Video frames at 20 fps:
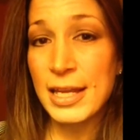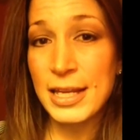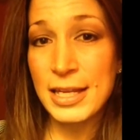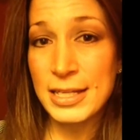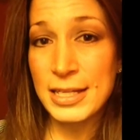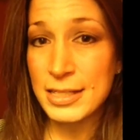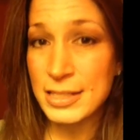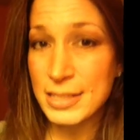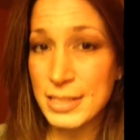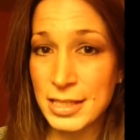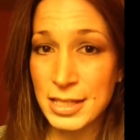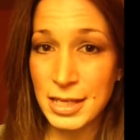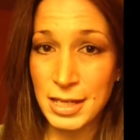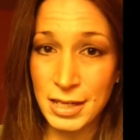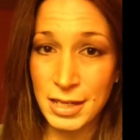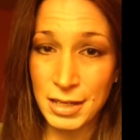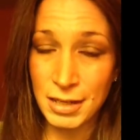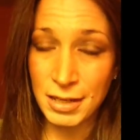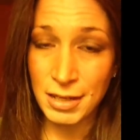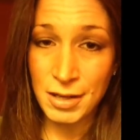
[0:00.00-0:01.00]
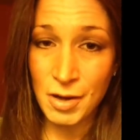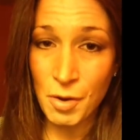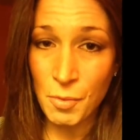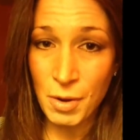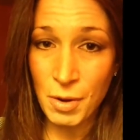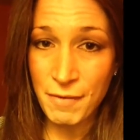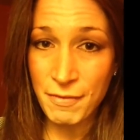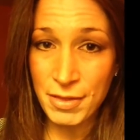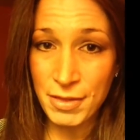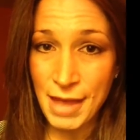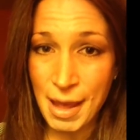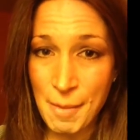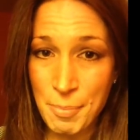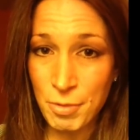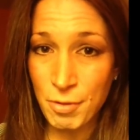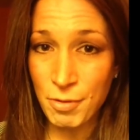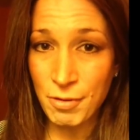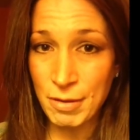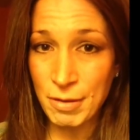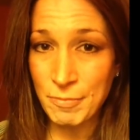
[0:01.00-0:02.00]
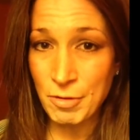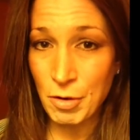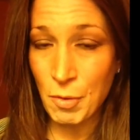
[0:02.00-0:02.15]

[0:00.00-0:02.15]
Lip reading: is whatever that program